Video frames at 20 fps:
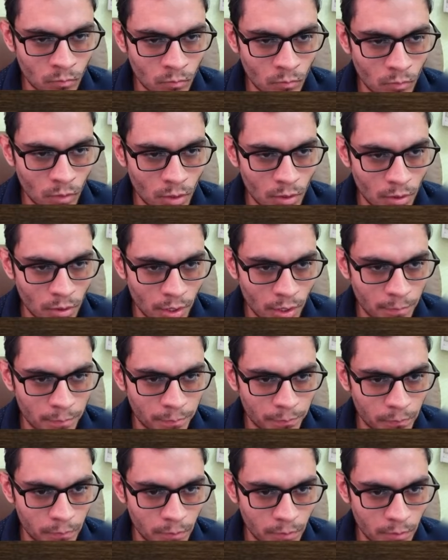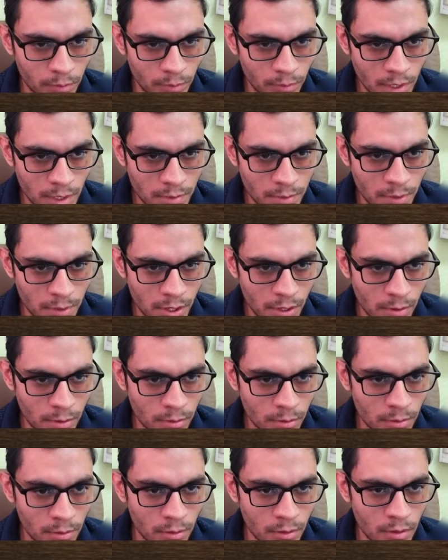Okay, that's very good,
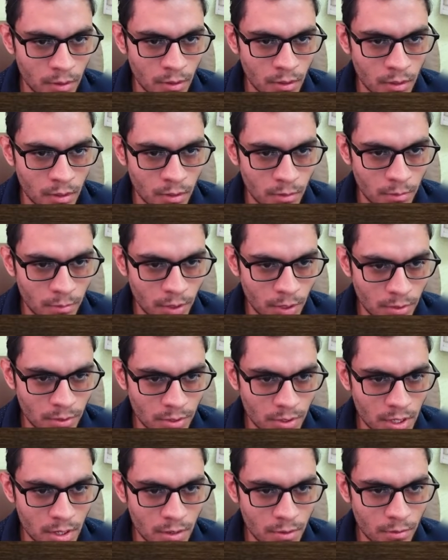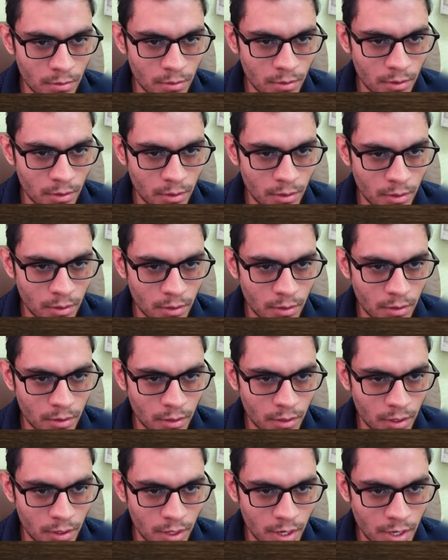because now
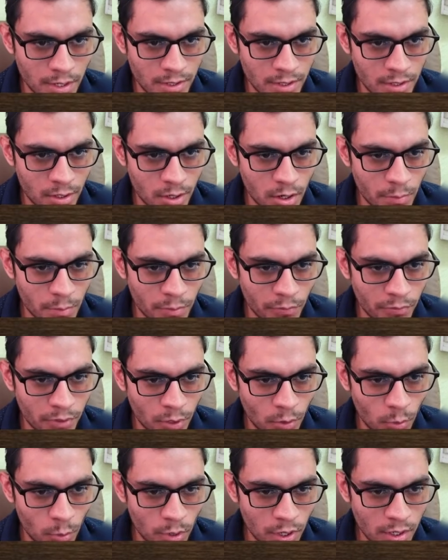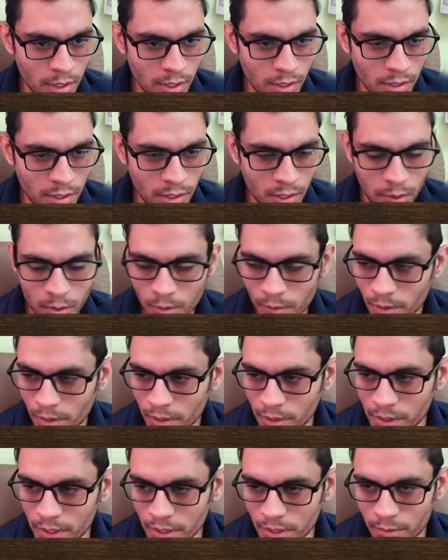his scope of the queen and
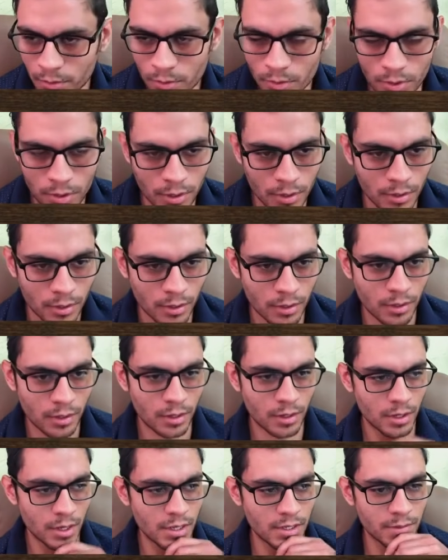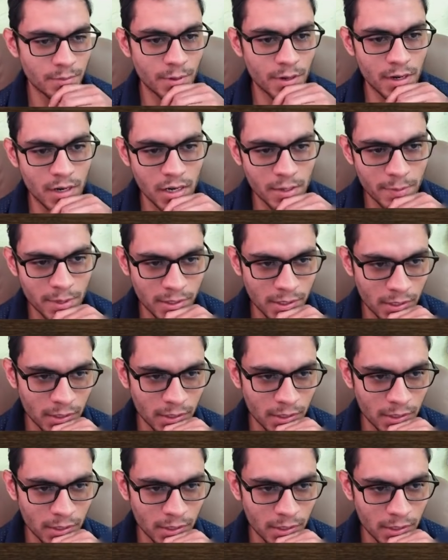the rook is very limited.